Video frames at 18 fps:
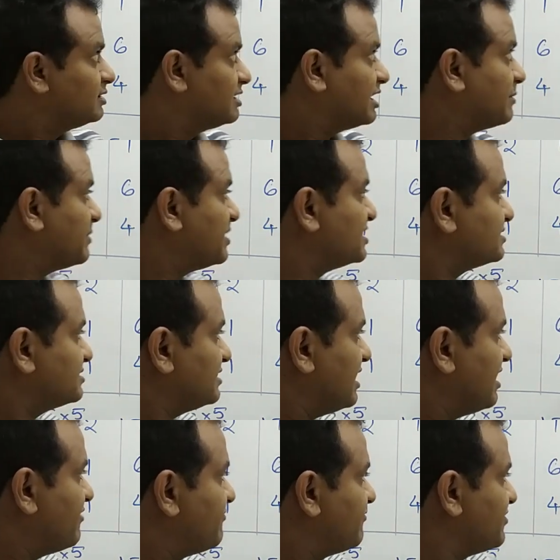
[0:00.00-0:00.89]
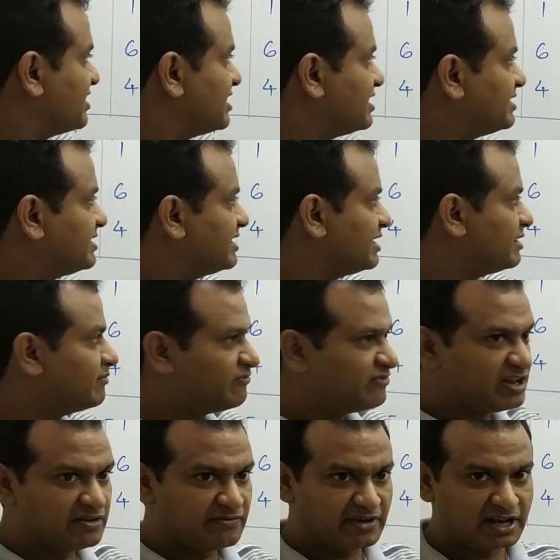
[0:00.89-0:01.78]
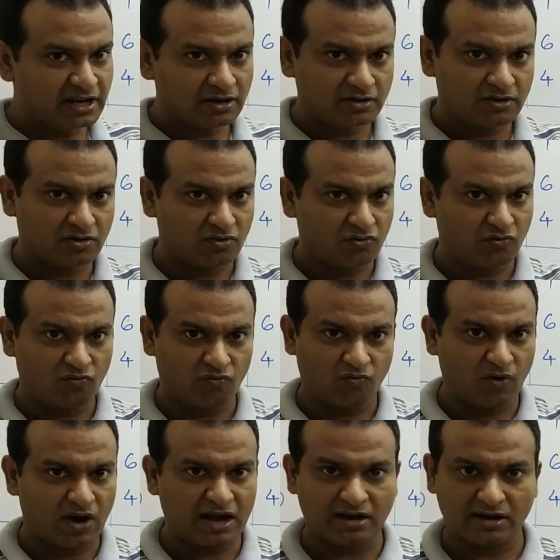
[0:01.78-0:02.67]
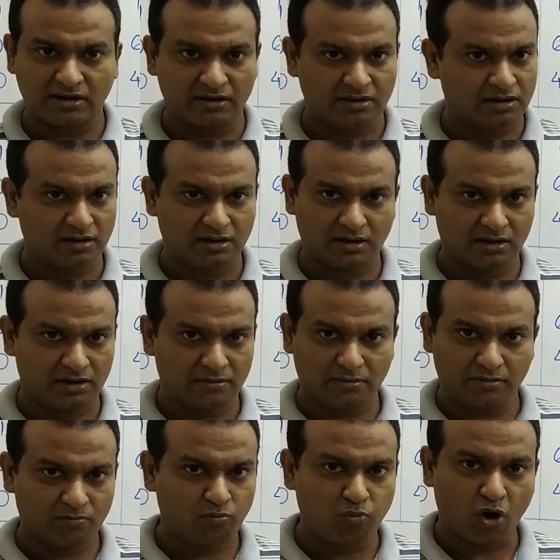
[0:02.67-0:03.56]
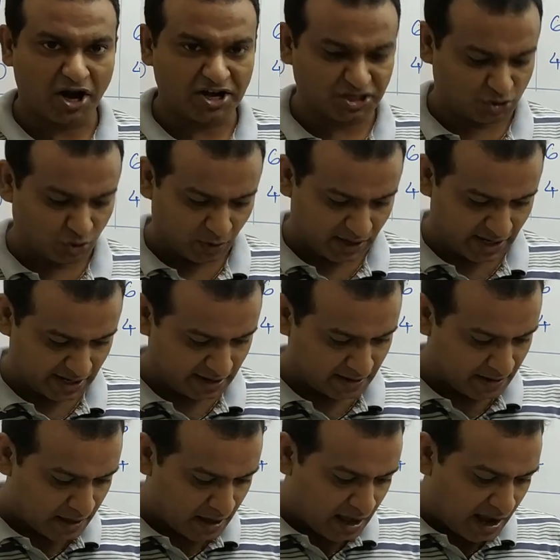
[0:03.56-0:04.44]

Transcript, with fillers: That means every team will win one uh, point only.